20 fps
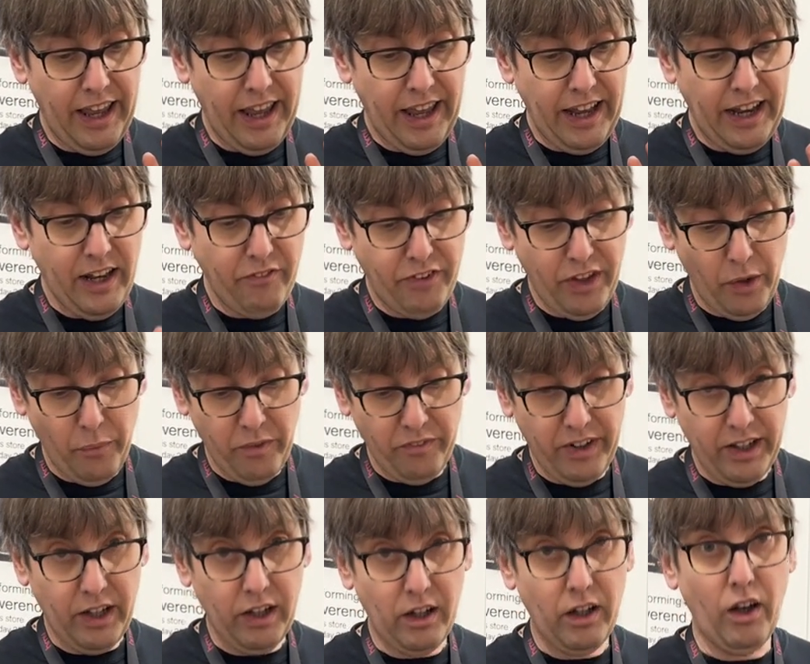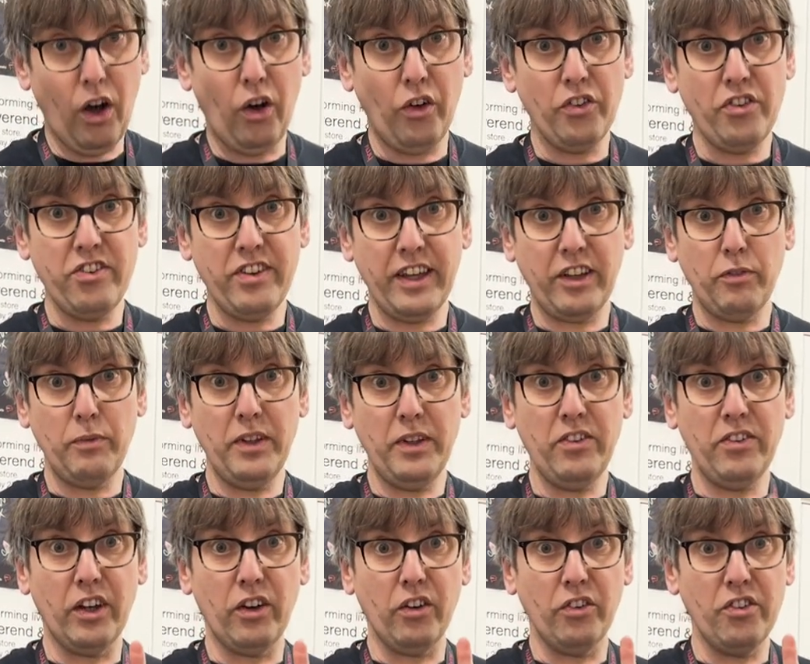interview with her on Six
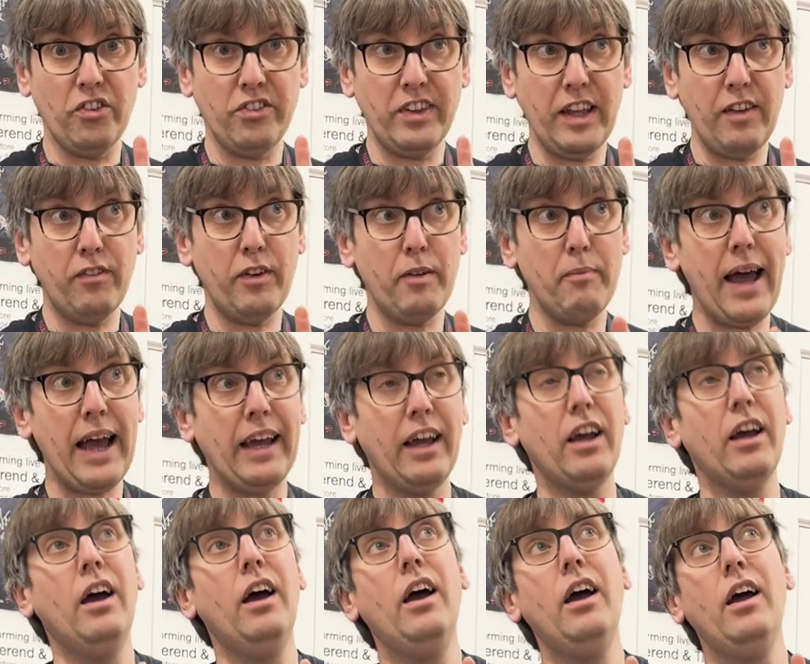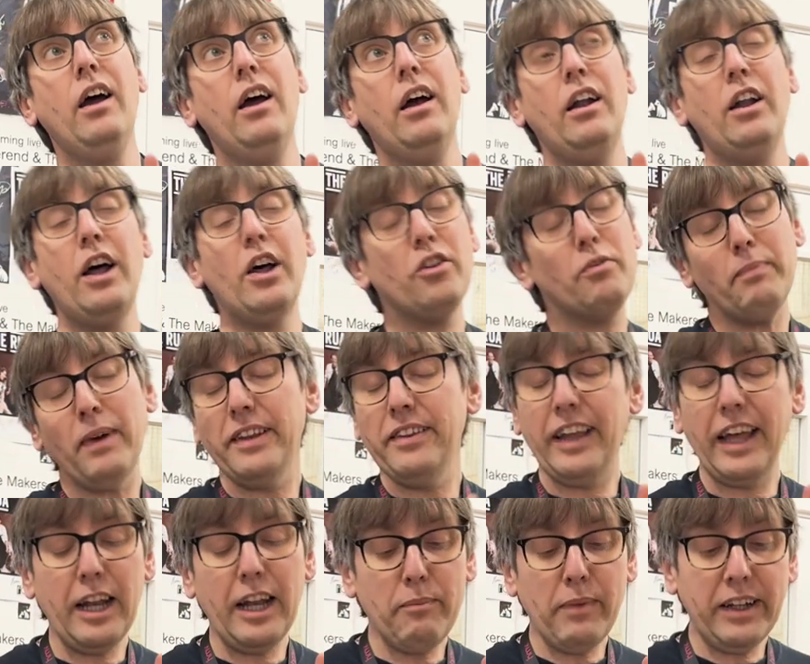Music on Stephen Mack last
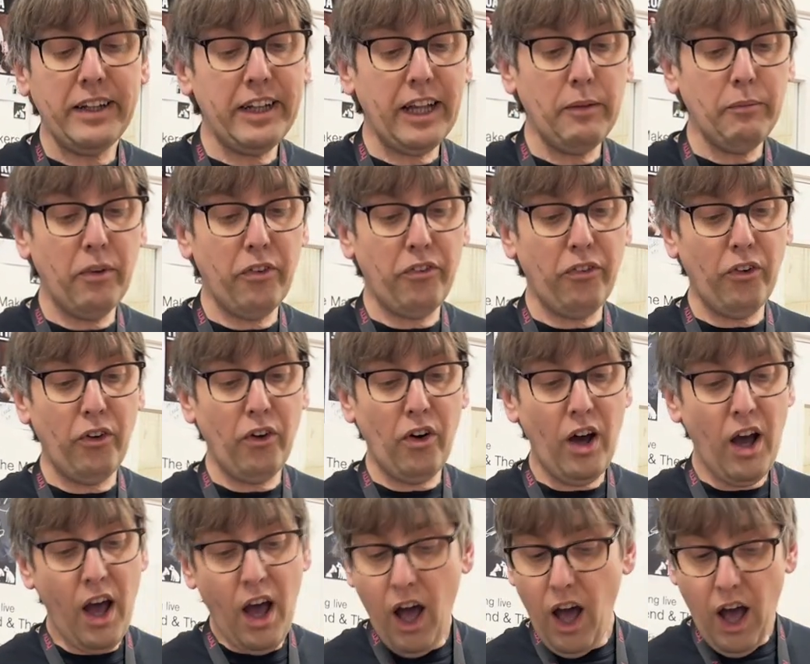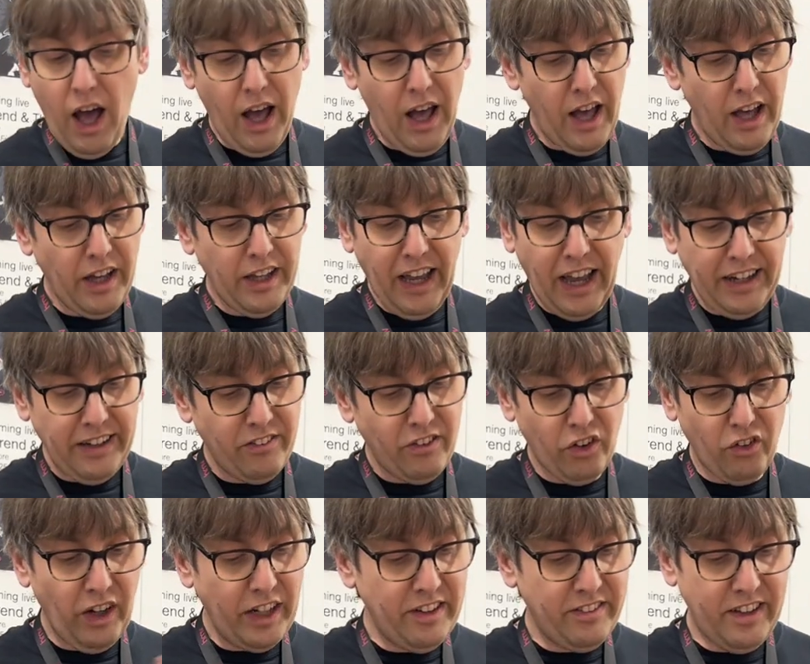Monday, the Monday before. Again, it's
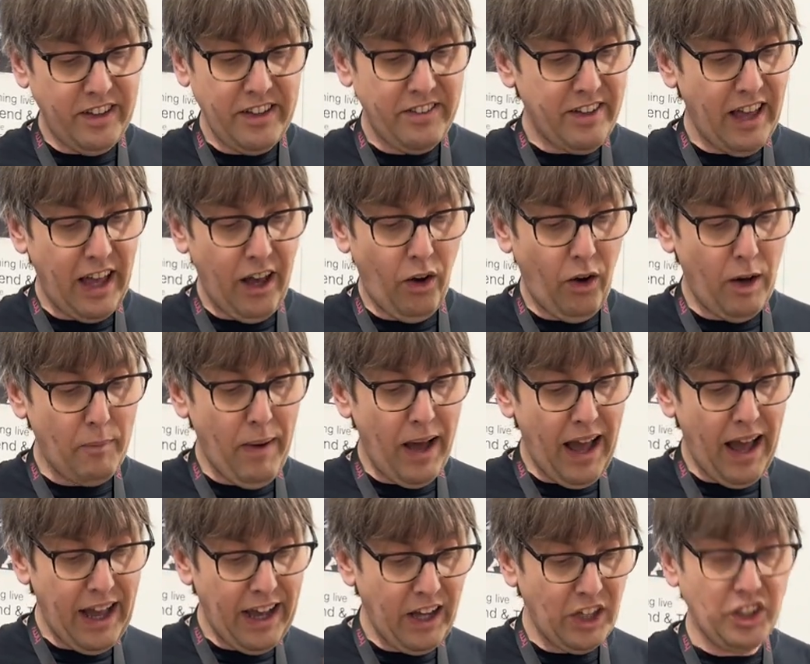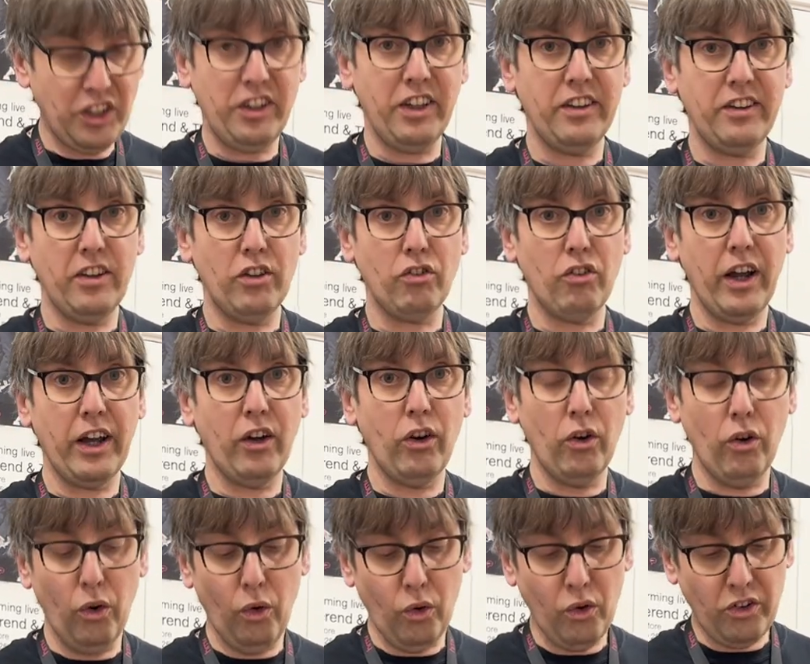great detail about how she did this
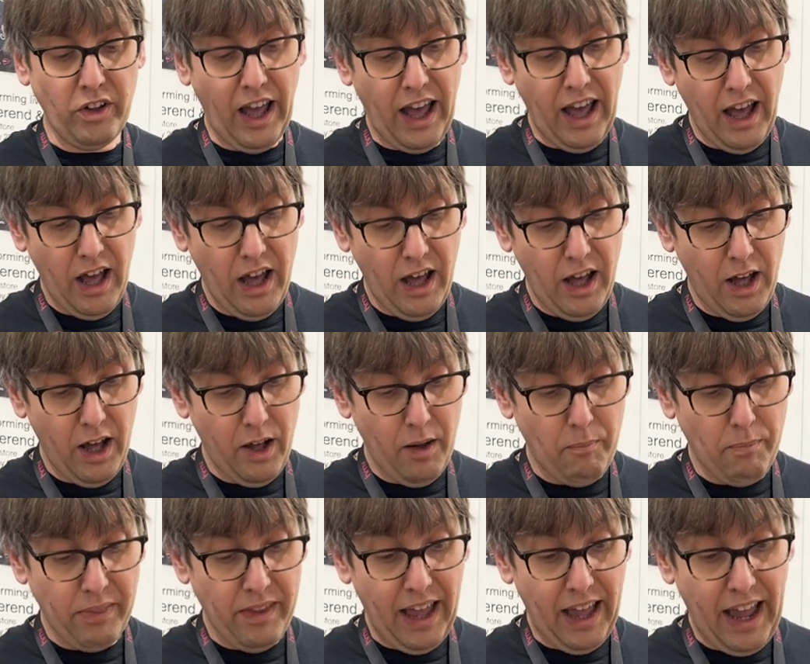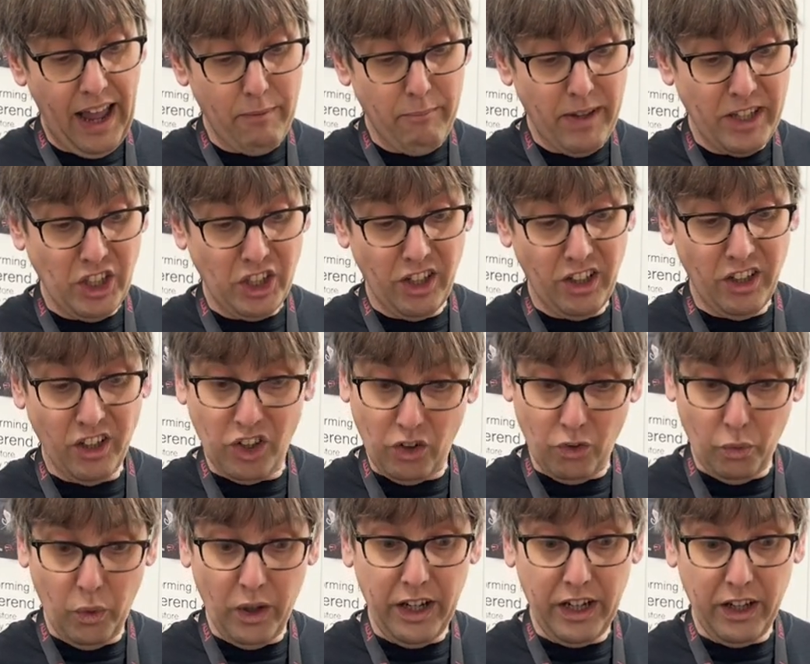record, and mentioning that she's
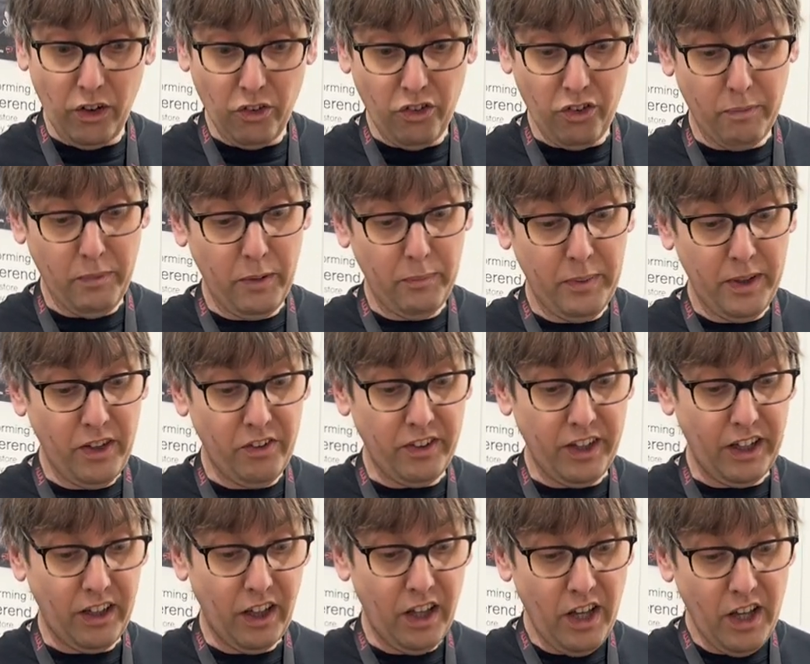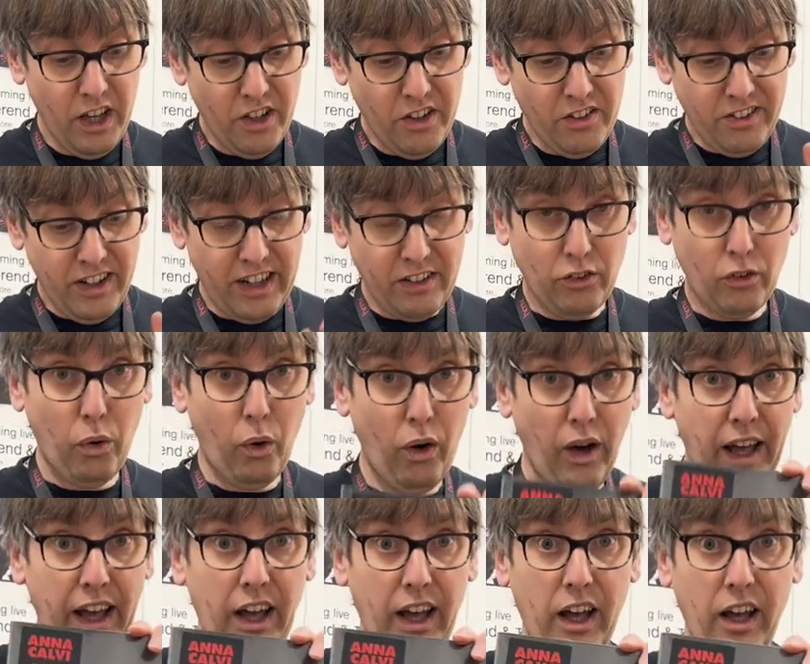working on some new music. So that's
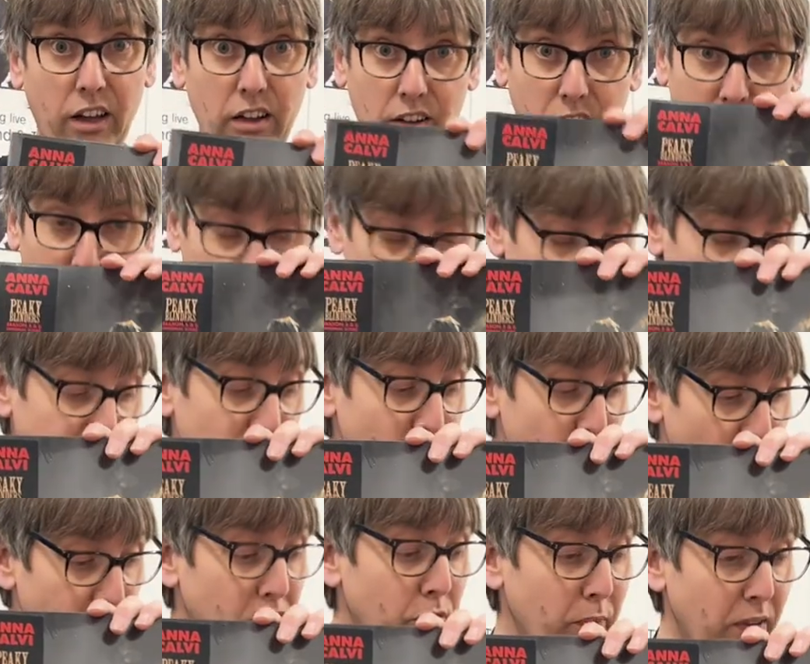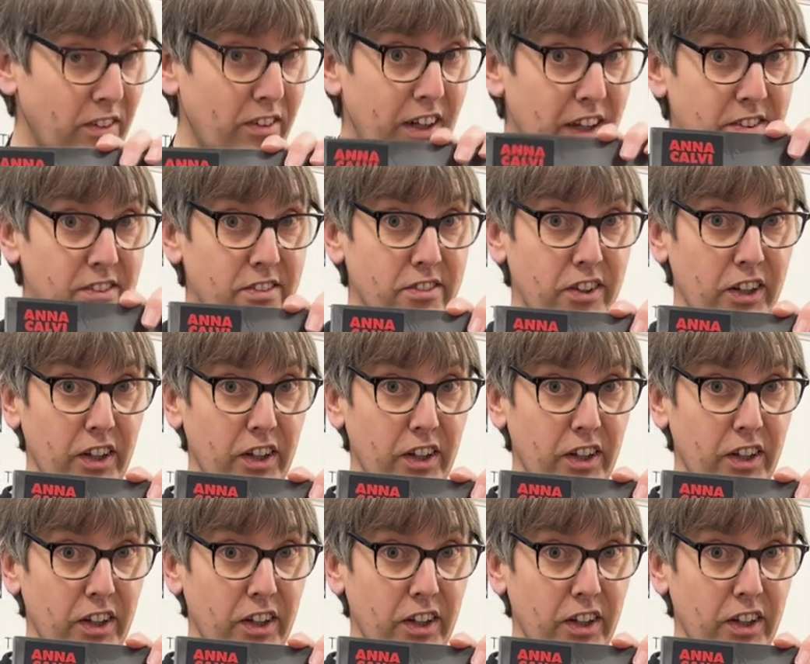quite an interesting one to listen to,